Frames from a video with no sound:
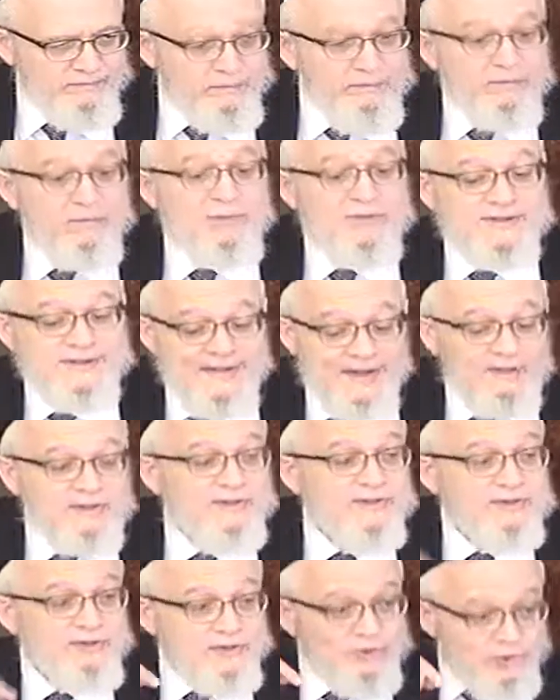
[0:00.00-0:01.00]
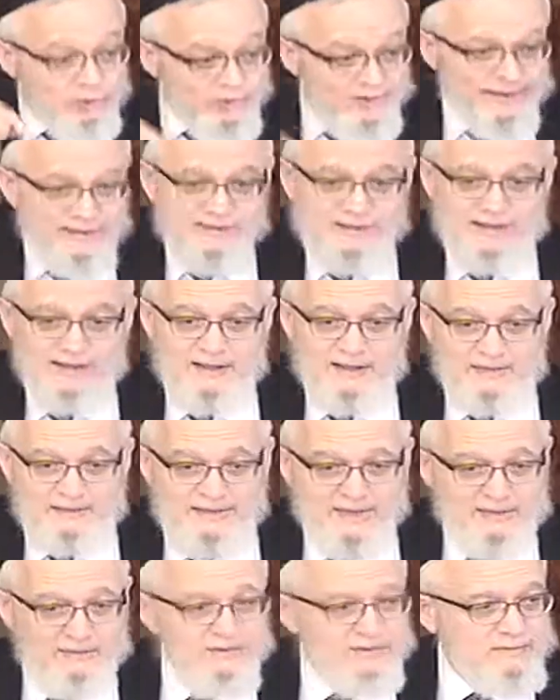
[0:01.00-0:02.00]
Because now this is you're not sending them
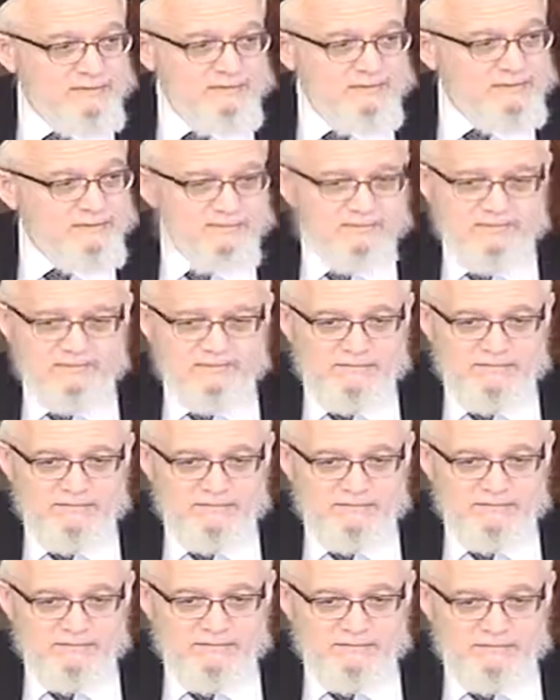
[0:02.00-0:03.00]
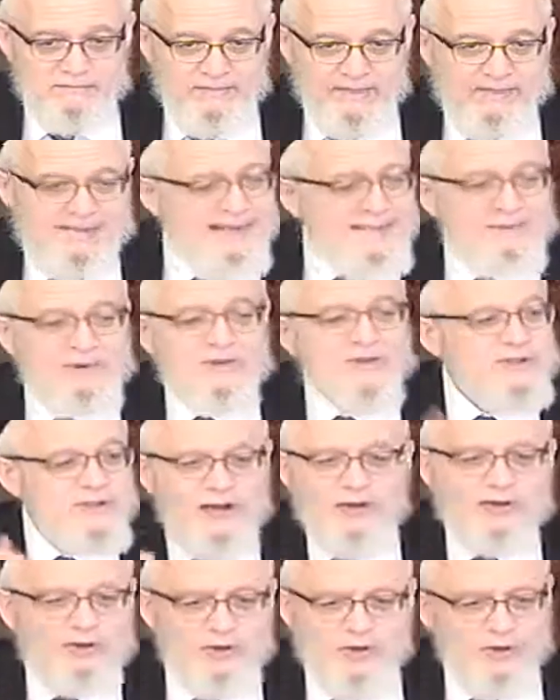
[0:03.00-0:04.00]
out. It's not because
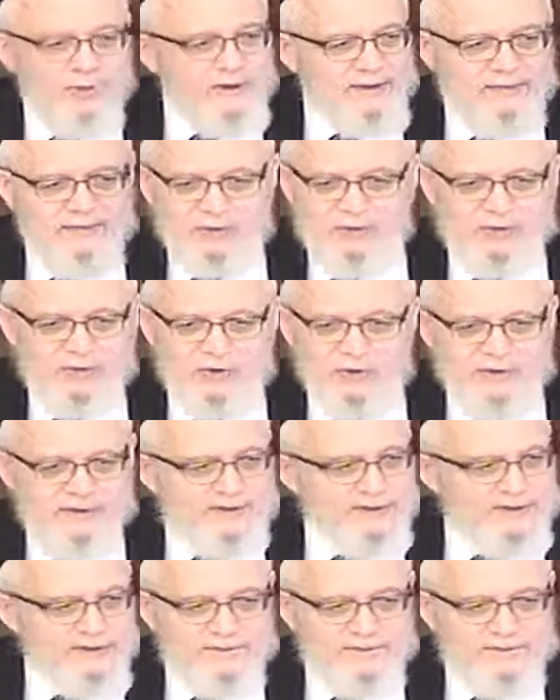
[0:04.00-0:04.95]
God took away your free choice.